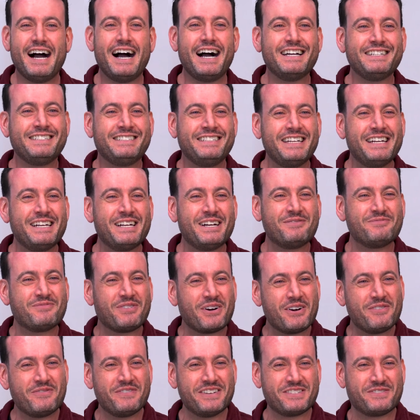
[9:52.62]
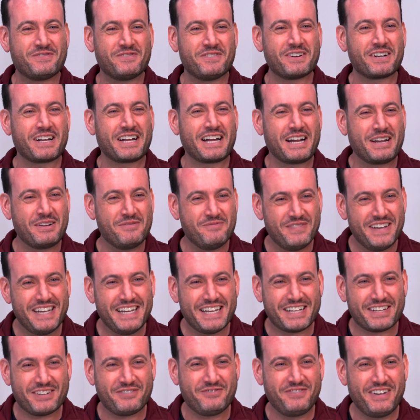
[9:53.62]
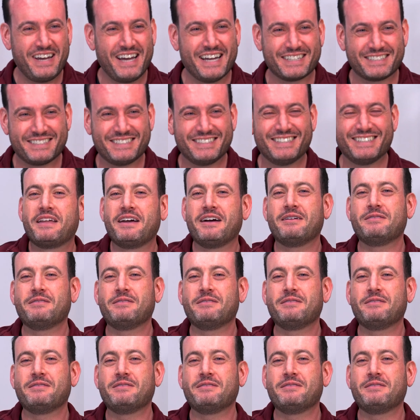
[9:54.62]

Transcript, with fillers: I did it on purpose for comedic effect.